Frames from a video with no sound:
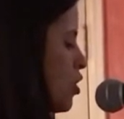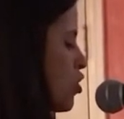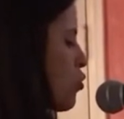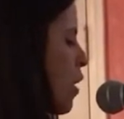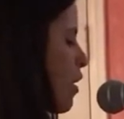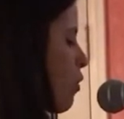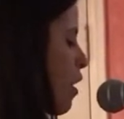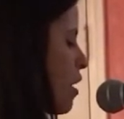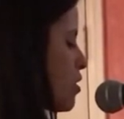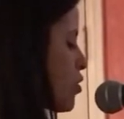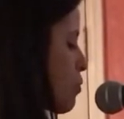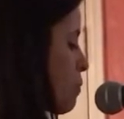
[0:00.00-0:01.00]
Do I
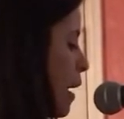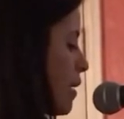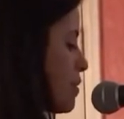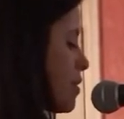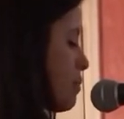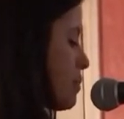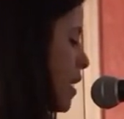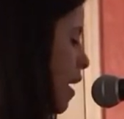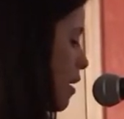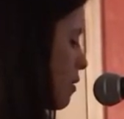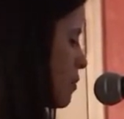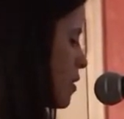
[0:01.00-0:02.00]
cross your mind
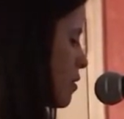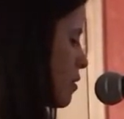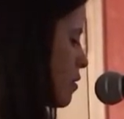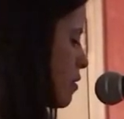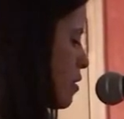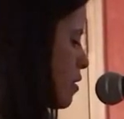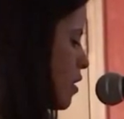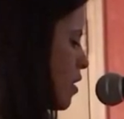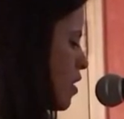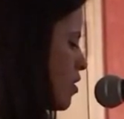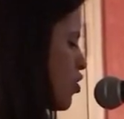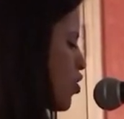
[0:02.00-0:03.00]
sometimes?
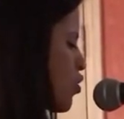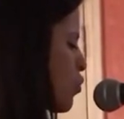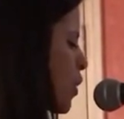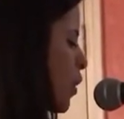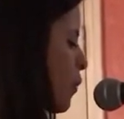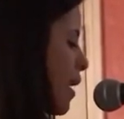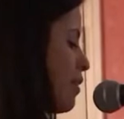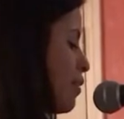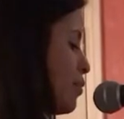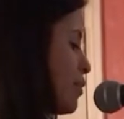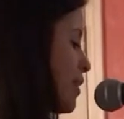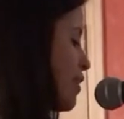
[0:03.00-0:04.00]
Do you regret
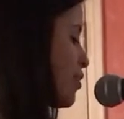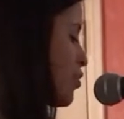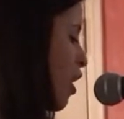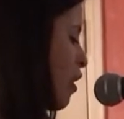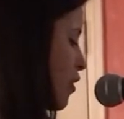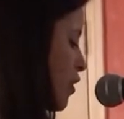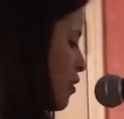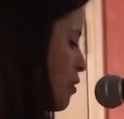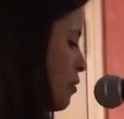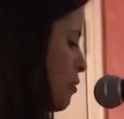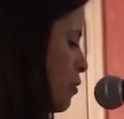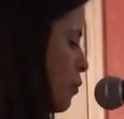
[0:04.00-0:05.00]
losing a daughter
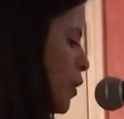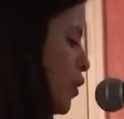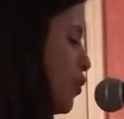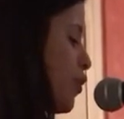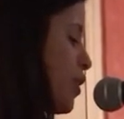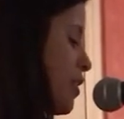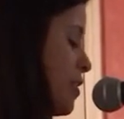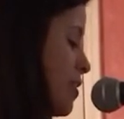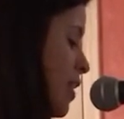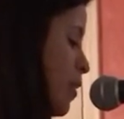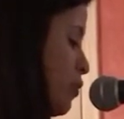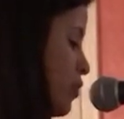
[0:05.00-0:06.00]
when you couldn't
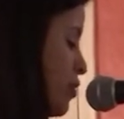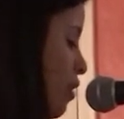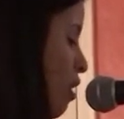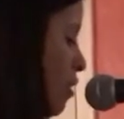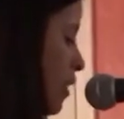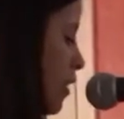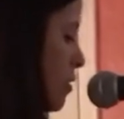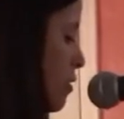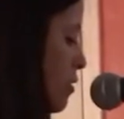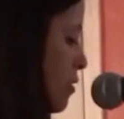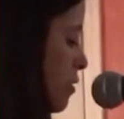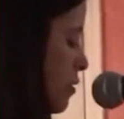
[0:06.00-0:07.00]
say you're sorry?
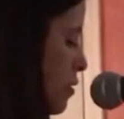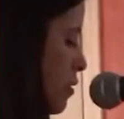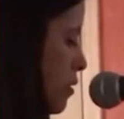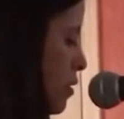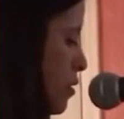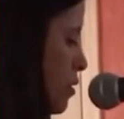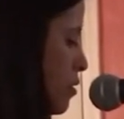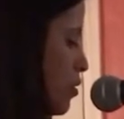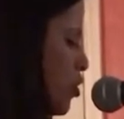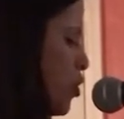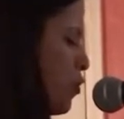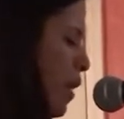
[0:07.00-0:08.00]

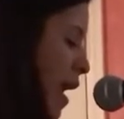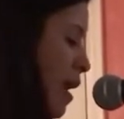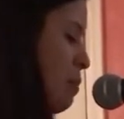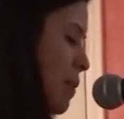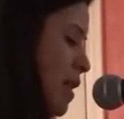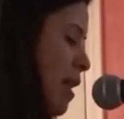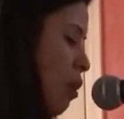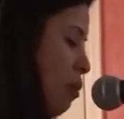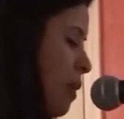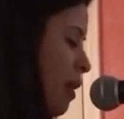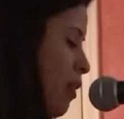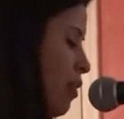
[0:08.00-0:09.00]
Do you hate me now,
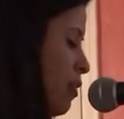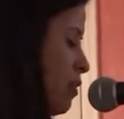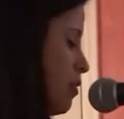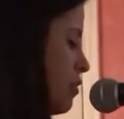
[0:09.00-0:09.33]
Mother?